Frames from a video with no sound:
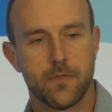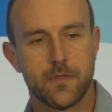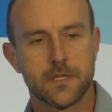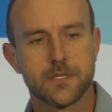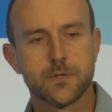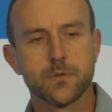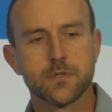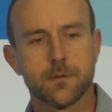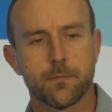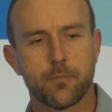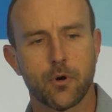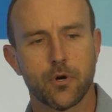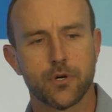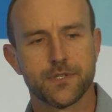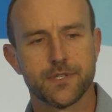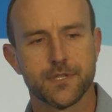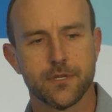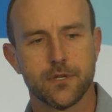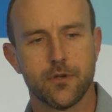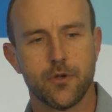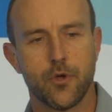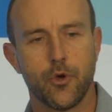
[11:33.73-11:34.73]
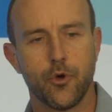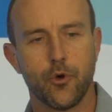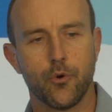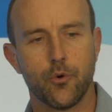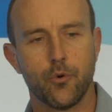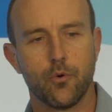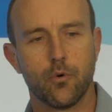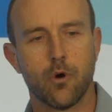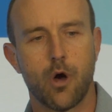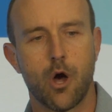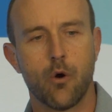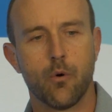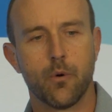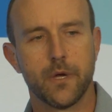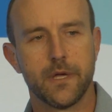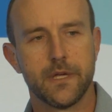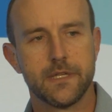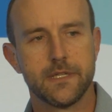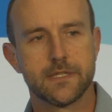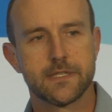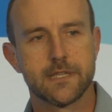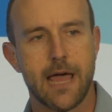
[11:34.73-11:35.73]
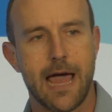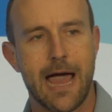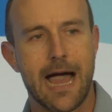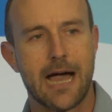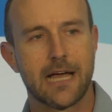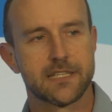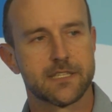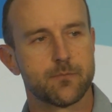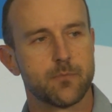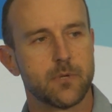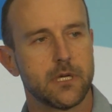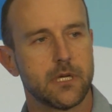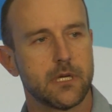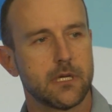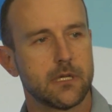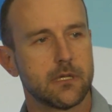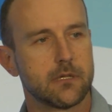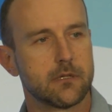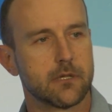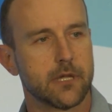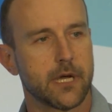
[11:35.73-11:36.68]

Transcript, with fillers: this was a person who always asked me